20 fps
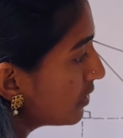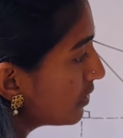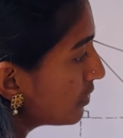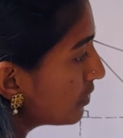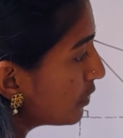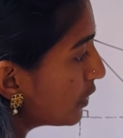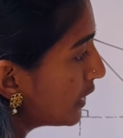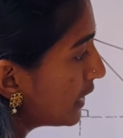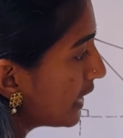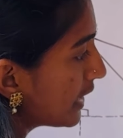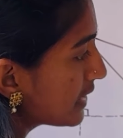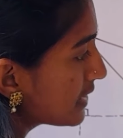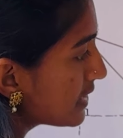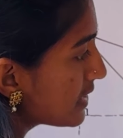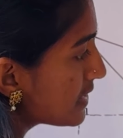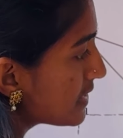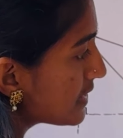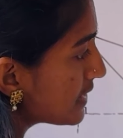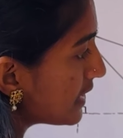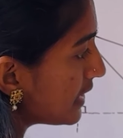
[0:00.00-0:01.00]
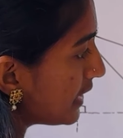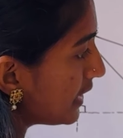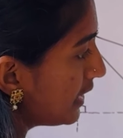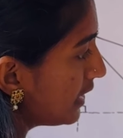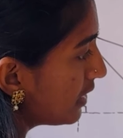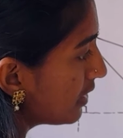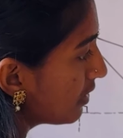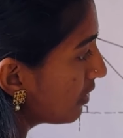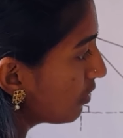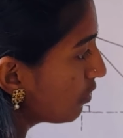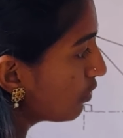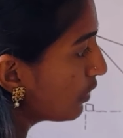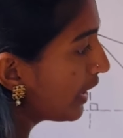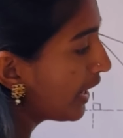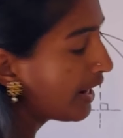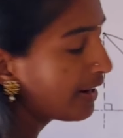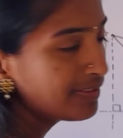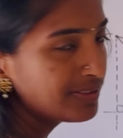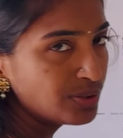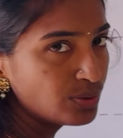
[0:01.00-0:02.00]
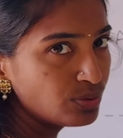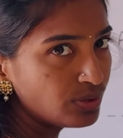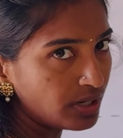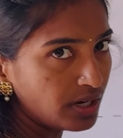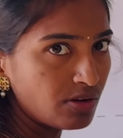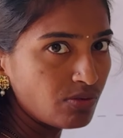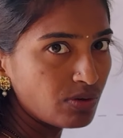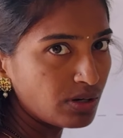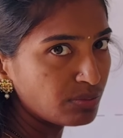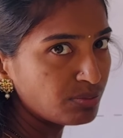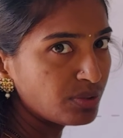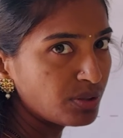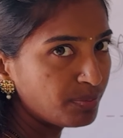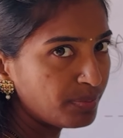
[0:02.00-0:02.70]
vertex C? We have to draw one more